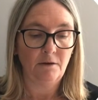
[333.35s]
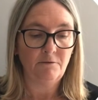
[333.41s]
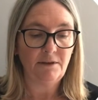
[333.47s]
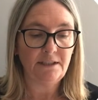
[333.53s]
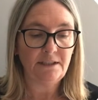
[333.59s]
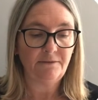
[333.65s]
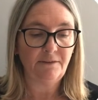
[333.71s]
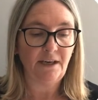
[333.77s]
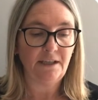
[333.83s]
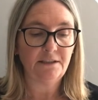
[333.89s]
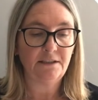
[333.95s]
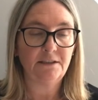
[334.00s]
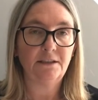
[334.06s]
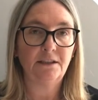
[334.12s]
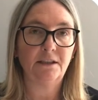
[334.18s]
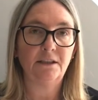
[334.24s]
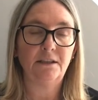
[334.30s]
Risk
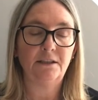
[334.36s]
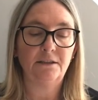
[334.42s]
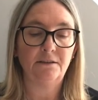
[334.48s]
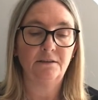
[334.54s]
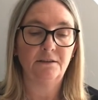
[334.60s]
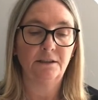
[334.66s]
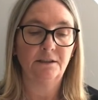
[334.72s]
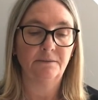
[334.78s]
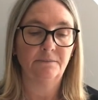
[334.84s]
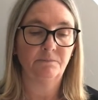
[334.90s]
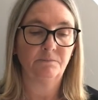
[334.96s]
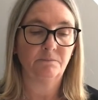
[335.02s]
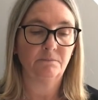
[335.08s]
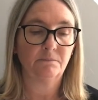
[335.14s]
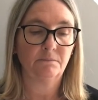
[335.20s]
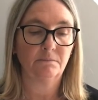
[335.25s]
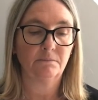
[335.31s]
factors include
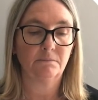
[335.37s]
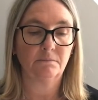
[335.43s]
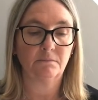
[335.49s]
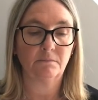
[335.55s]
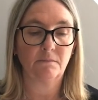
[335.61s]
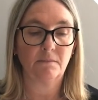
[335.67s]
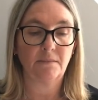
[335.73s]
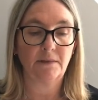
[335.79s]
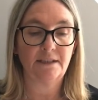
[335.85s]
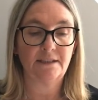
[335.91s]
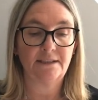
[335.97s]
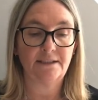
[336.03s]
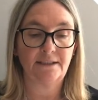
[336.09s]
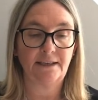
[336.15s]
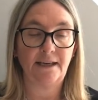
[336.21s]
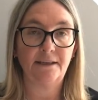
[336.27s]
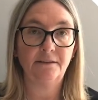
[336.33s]

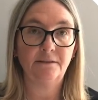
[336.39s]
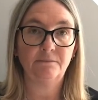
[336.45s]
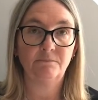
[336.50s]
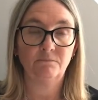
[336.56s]
skin,